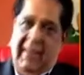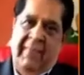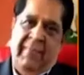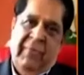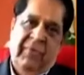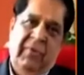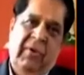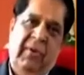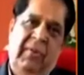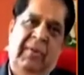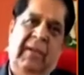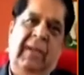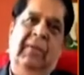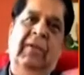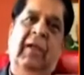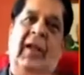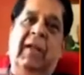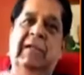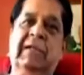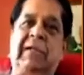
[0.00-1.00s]
So
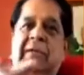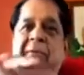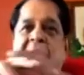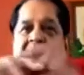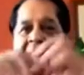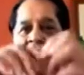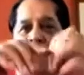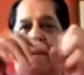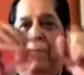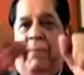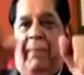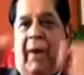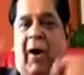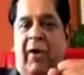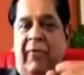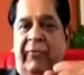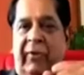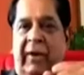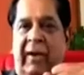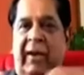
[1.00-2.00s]
technology will be
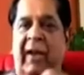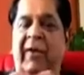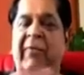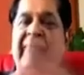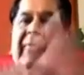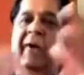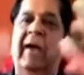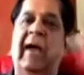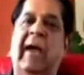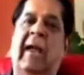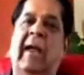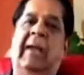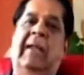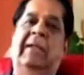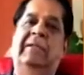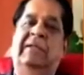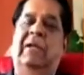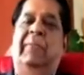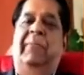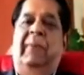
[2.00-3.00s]
powerful enough and
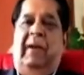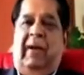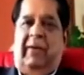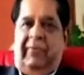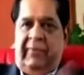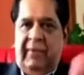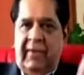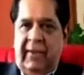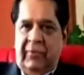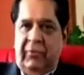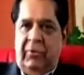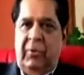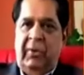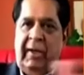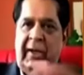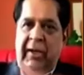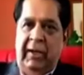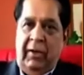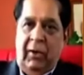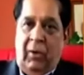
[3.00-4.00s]
cheap enough. You
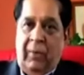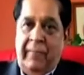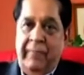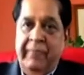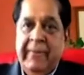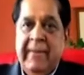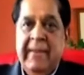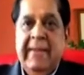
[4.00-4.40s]
can grow.